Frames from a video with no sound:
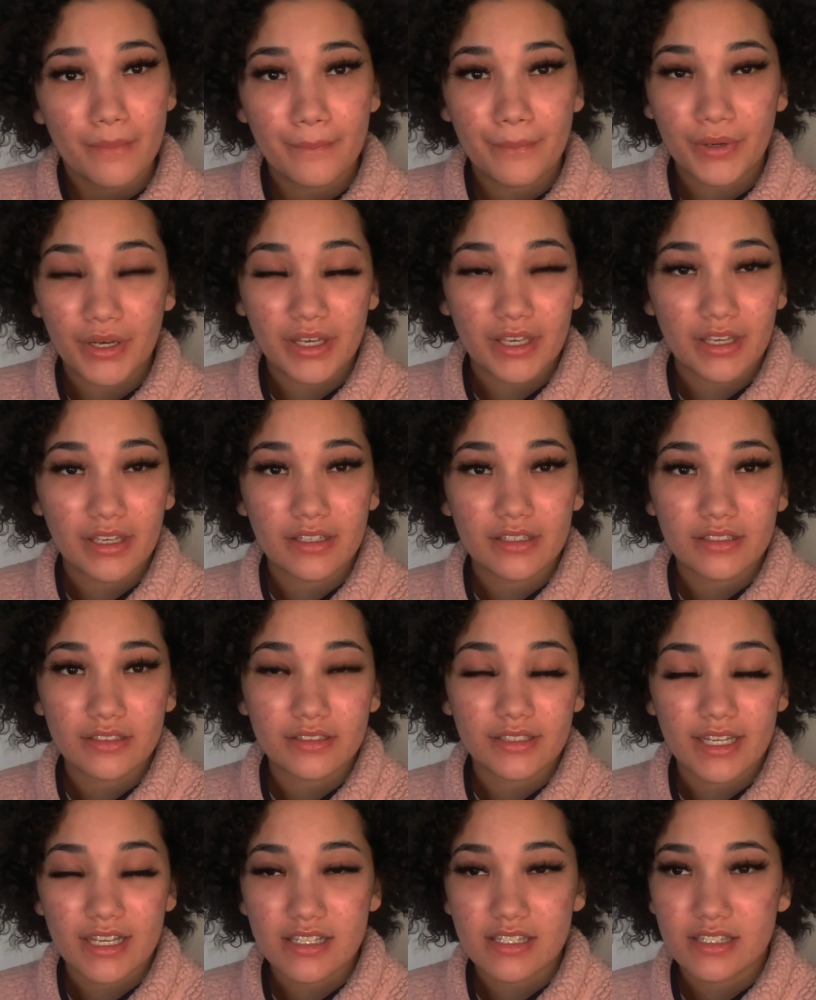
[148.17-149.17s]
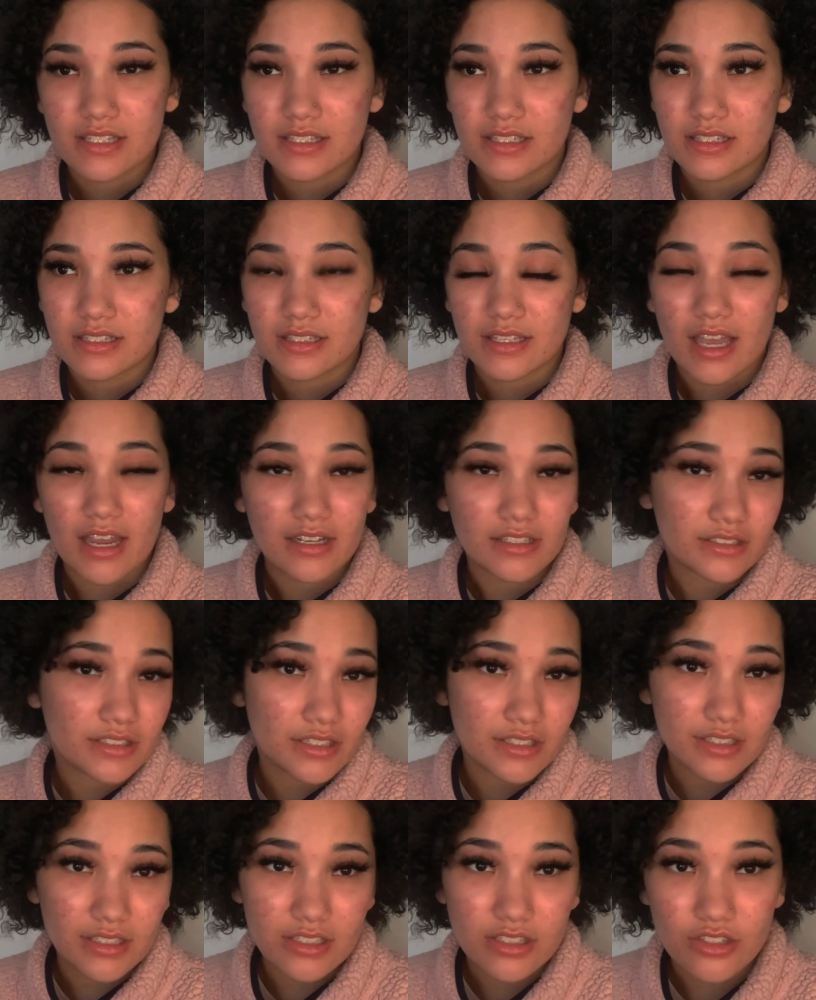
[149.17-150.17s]
But that's not a
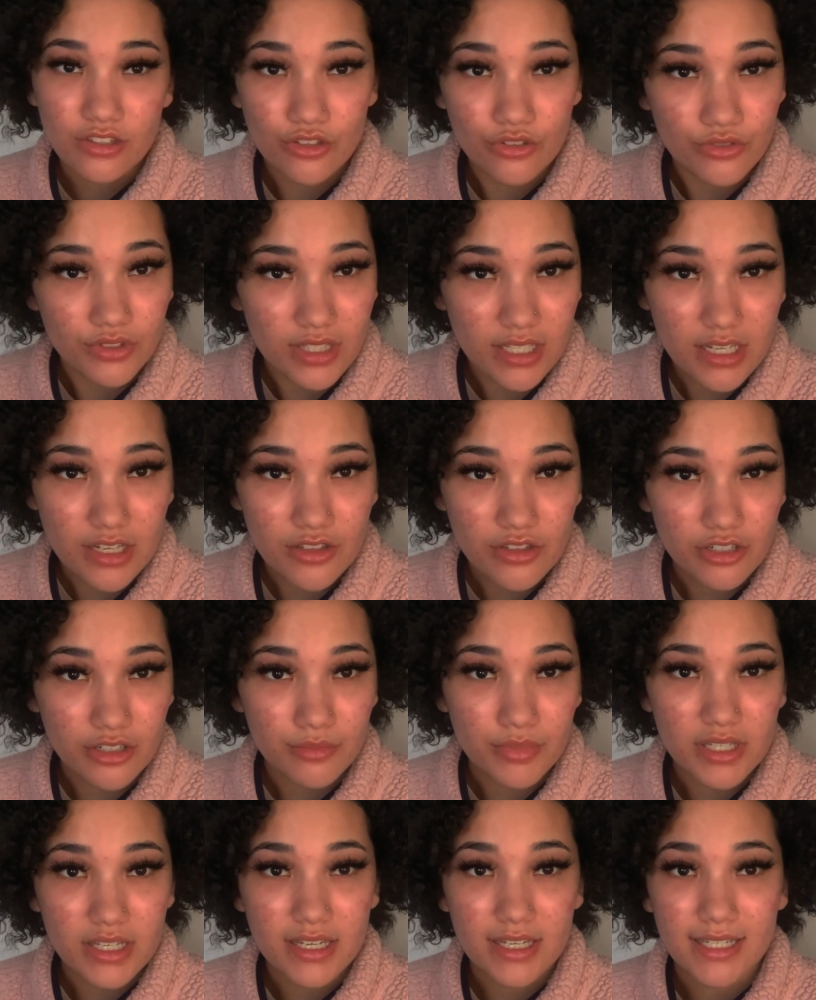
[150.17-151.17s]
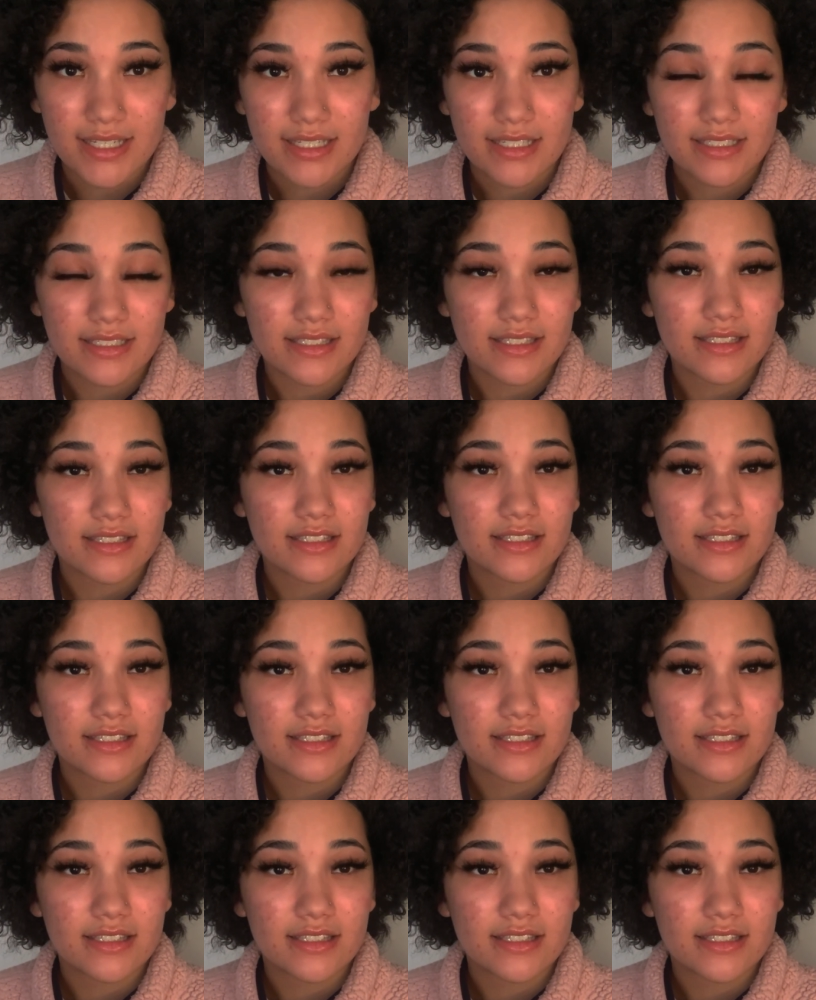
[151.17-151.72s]
good excuse either, because